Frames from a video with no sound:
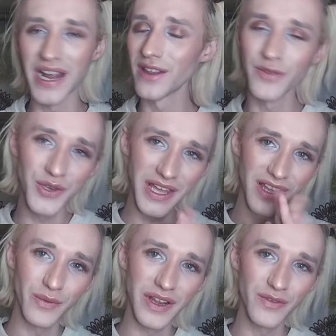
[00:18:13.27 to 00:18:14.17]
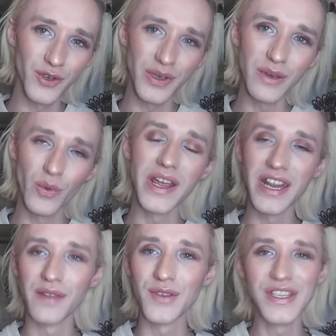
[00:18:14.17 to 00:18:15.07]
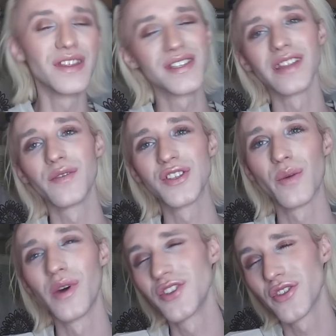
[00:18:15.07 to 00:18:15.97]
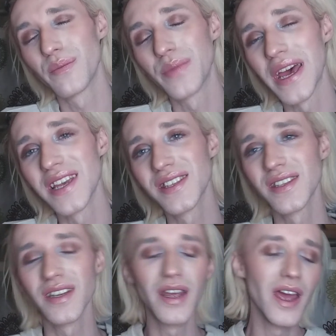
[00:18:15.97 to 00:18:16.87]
I love you, Kelly, but if you win and if you see this, I love you so much. You're the best.